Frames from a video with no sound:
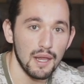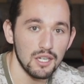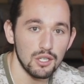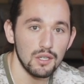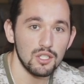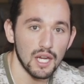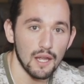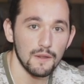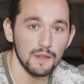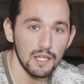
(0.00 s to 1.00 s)
make sure you check
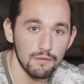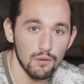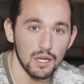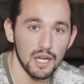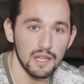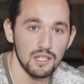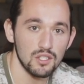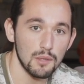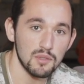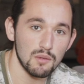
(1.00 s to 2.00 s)
out the link for it in the
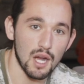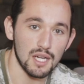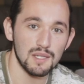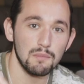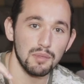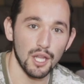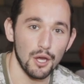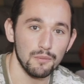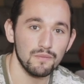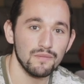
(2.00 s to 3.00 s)
description box
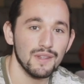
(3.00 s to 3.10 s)
below.